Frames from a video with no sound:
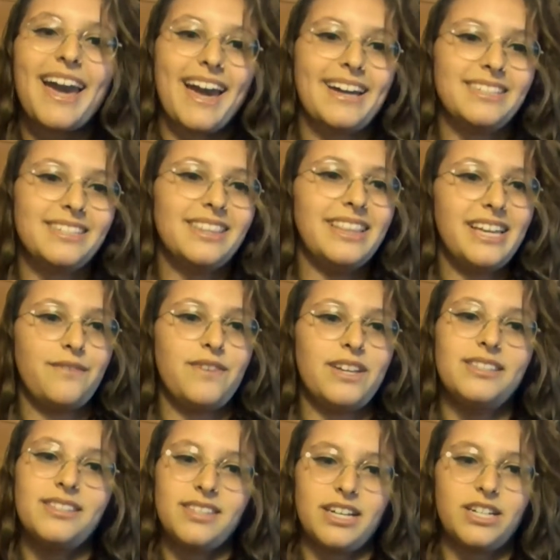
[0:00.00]
can't live
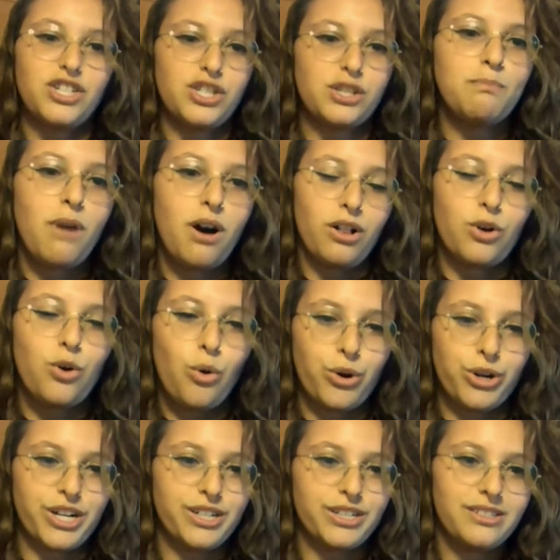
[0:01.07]
in such small
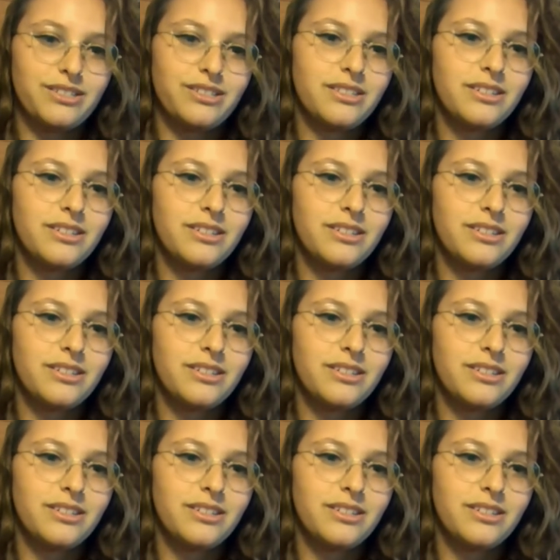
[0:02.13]
quarters.